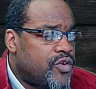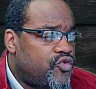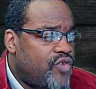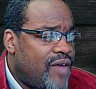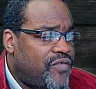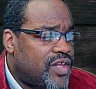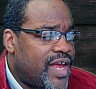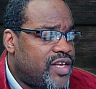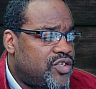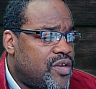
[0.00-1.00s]
traffic
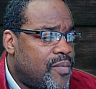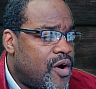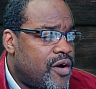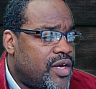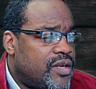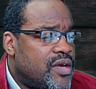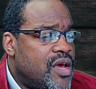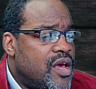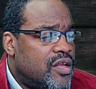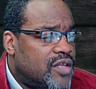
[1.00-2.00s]
light into the market.
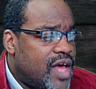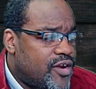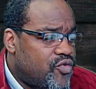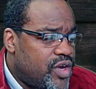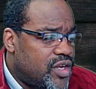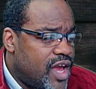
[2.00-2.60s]
A lot of green